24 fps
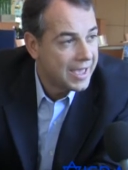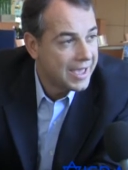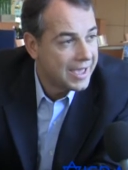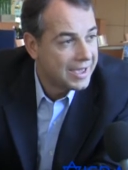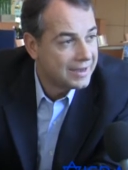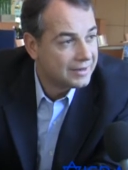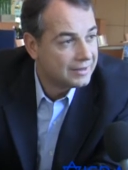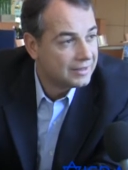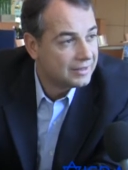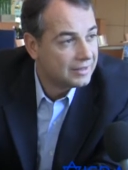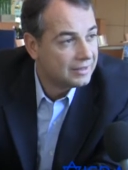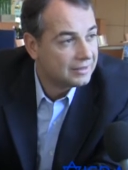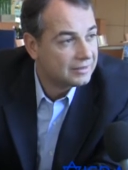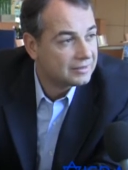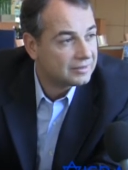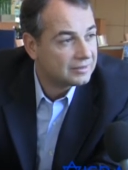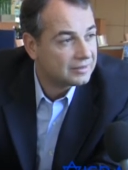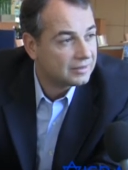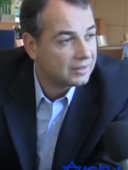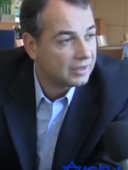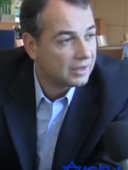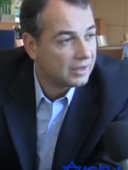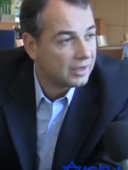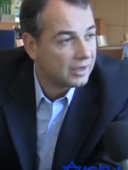And
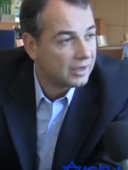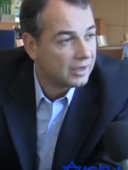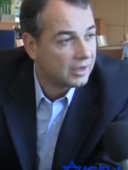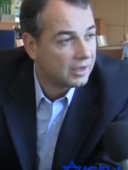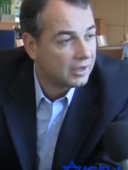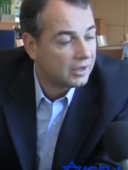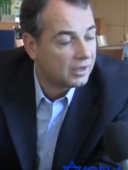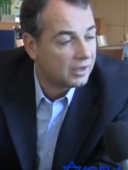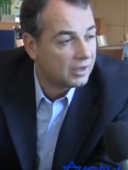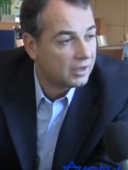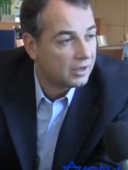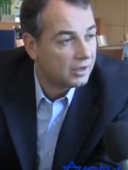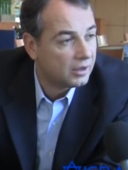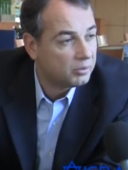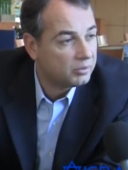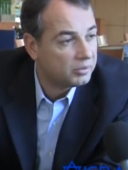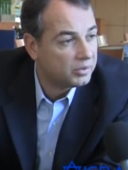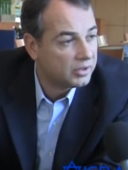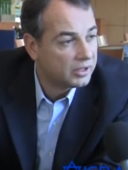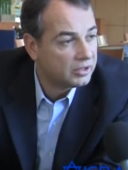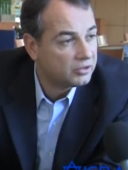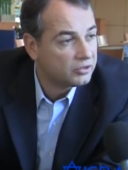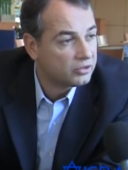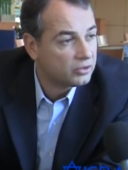it's a
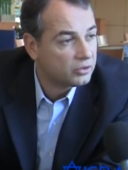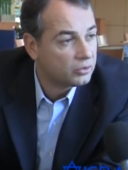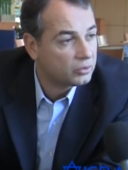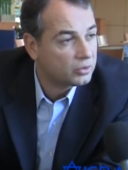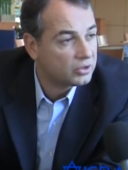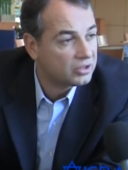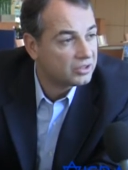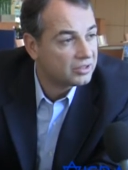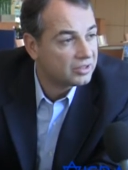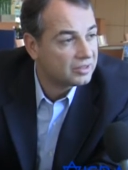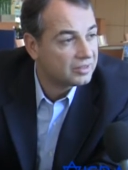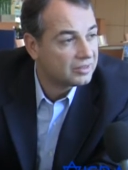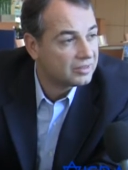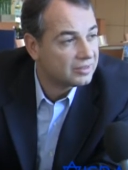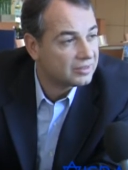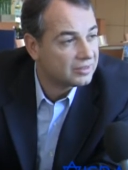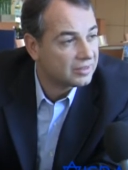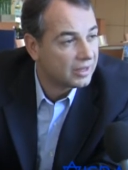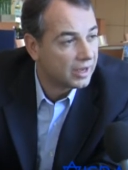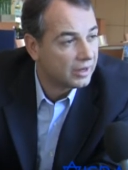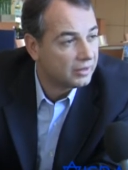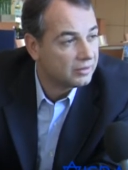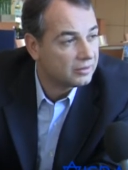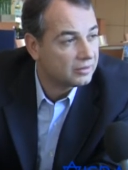picture which
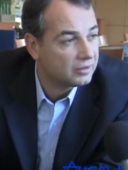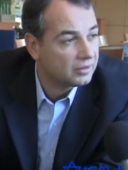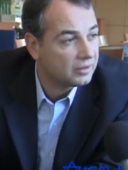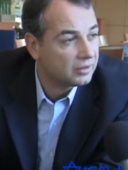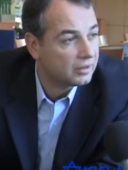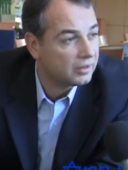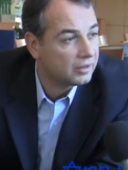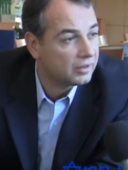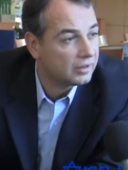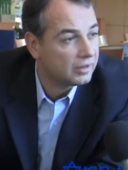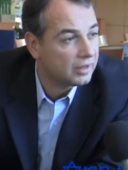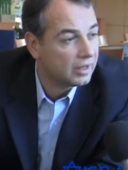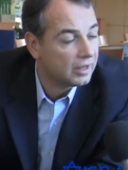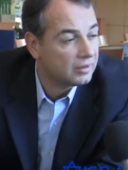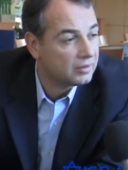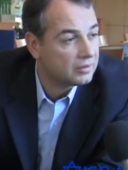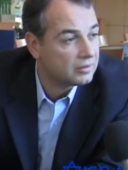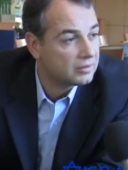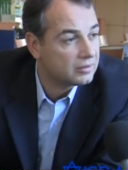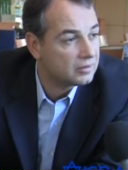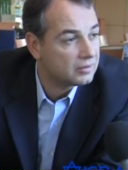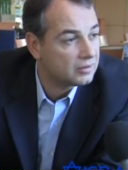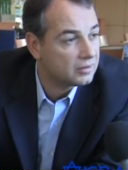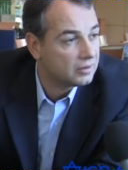incited
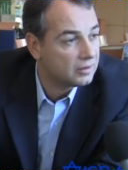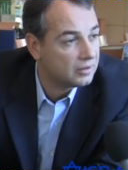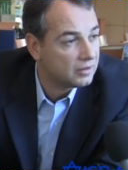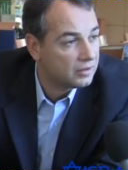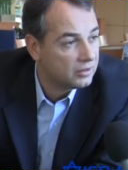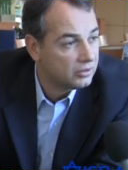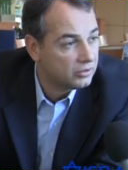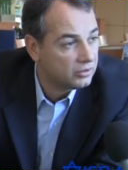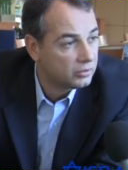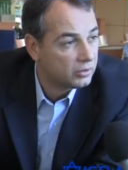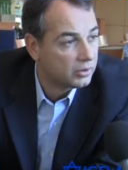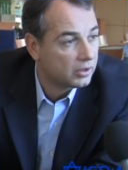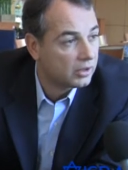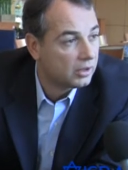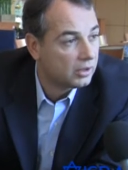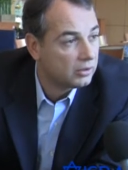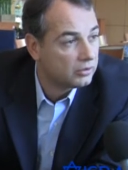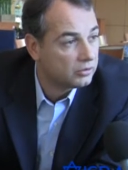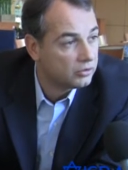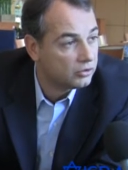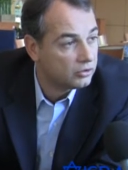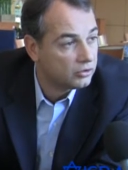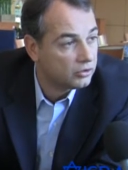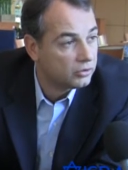against Israel,
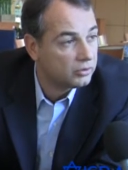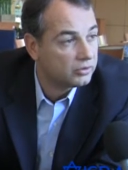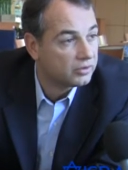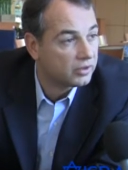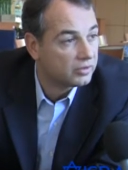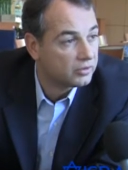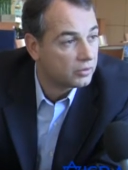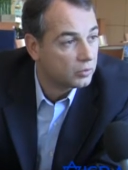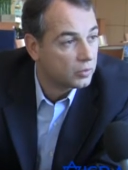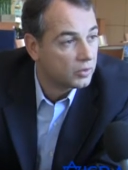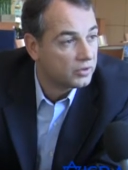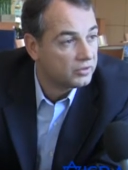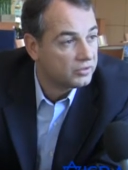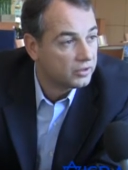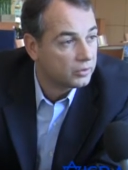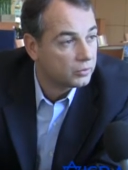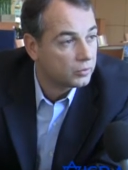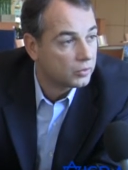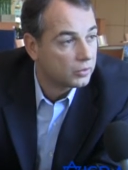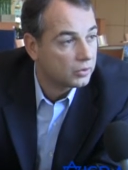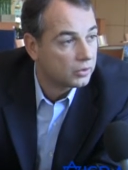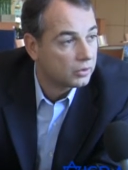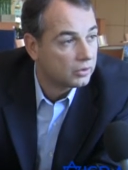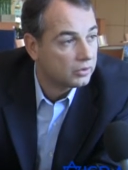the Jews and the
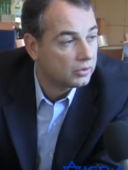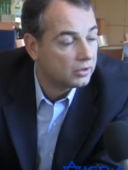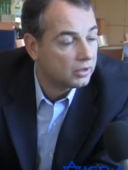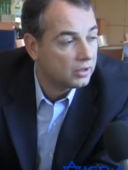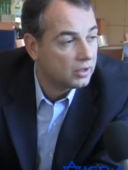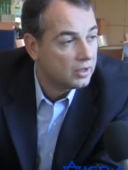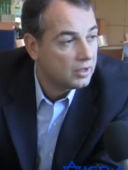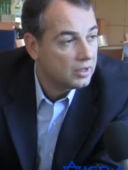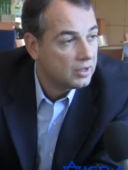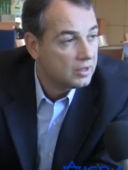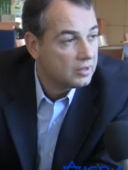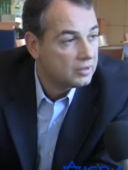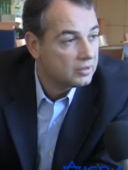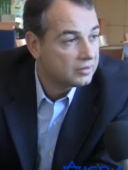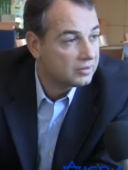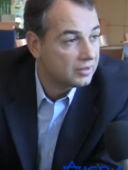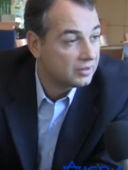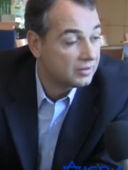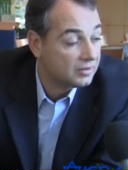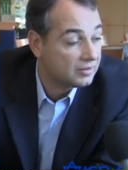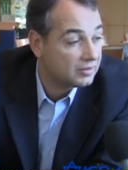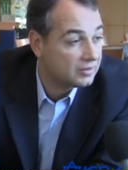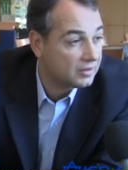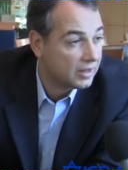Western world
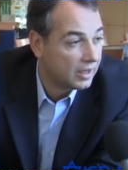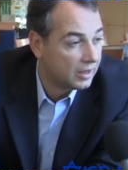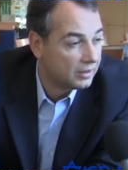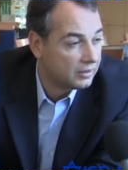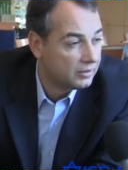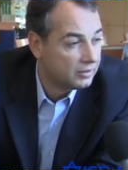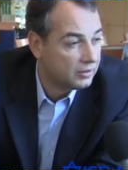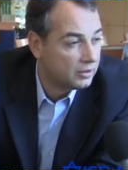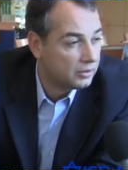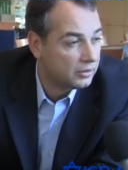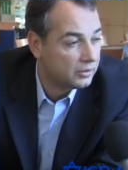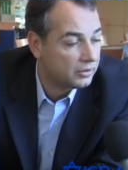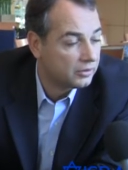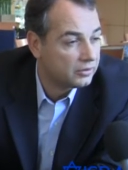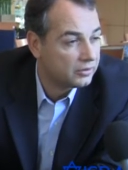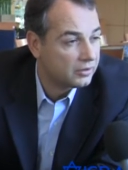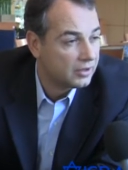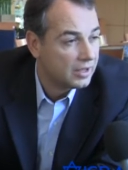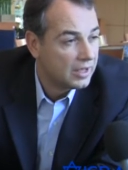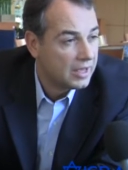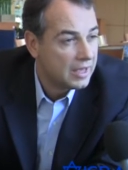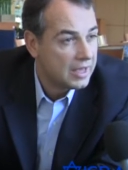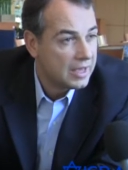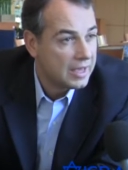since nine years
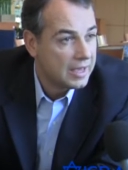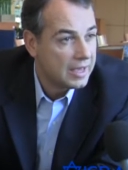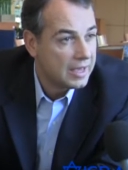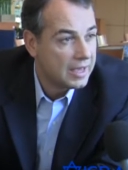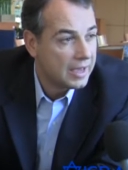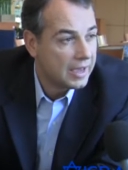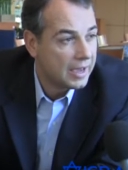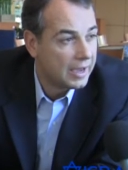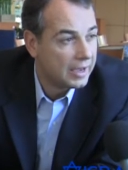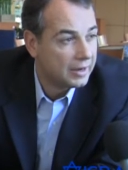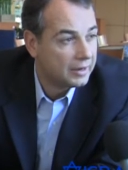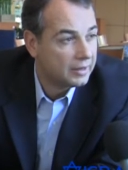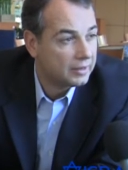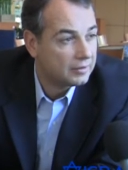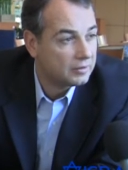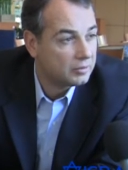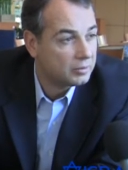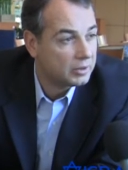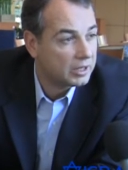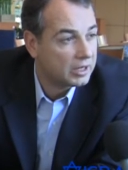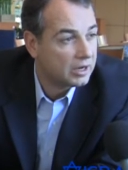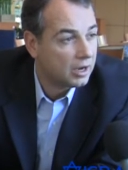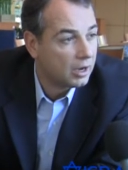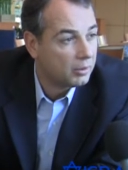and it's
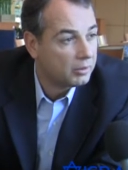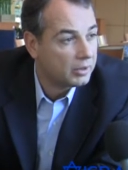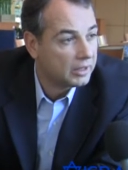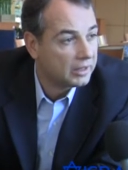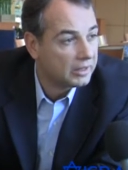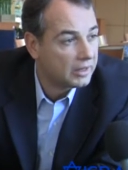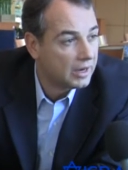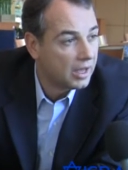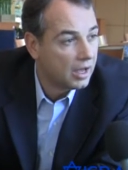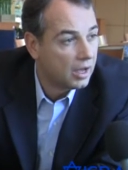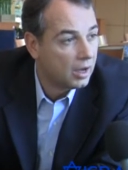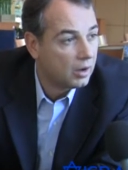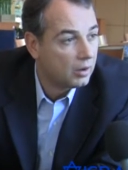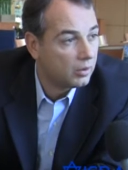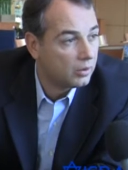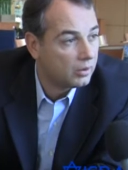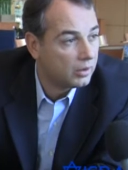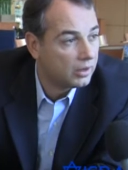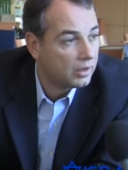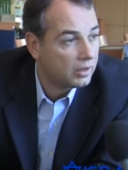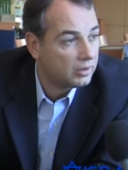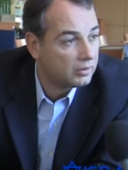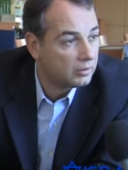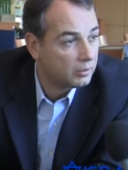becoming now
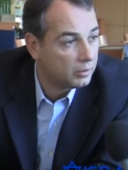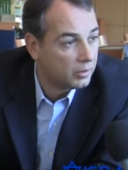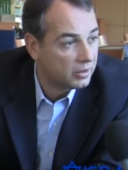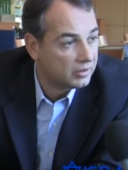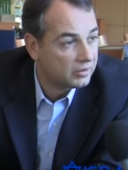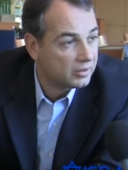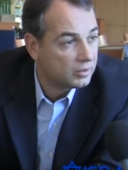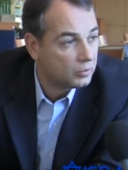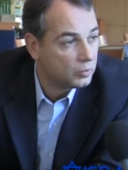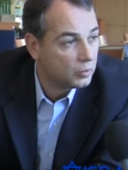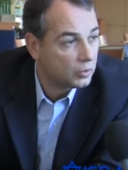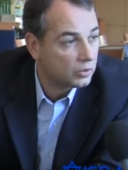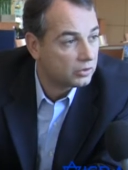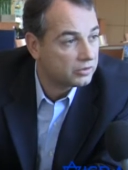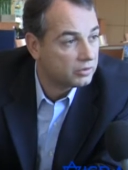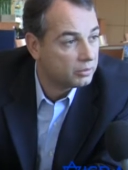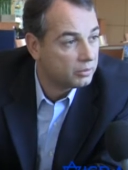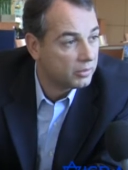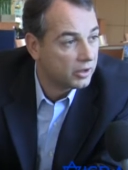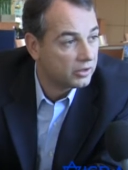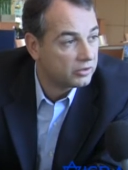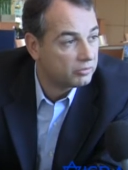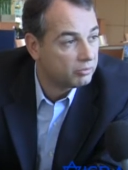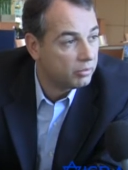in the Muslim world the
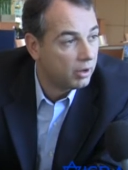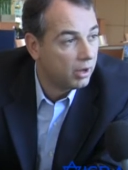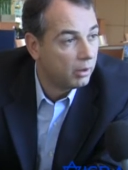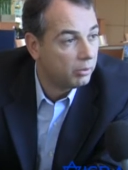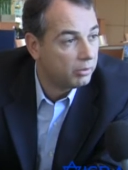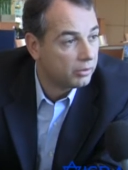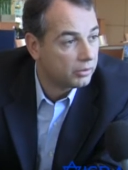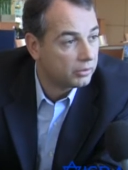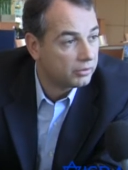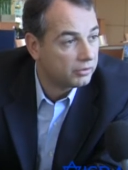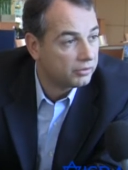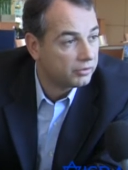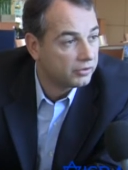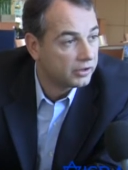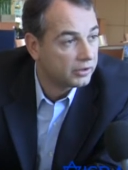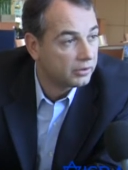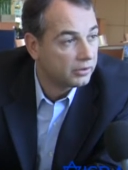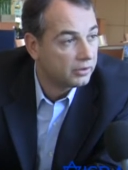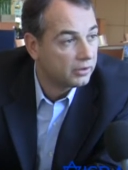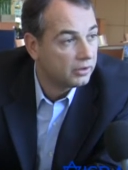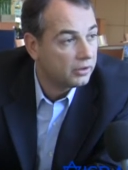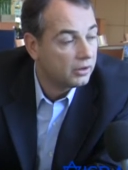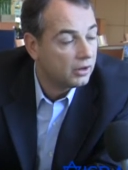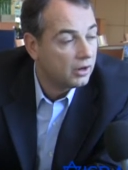most popular
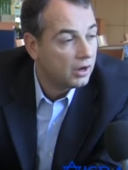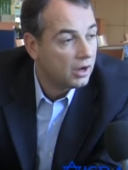figure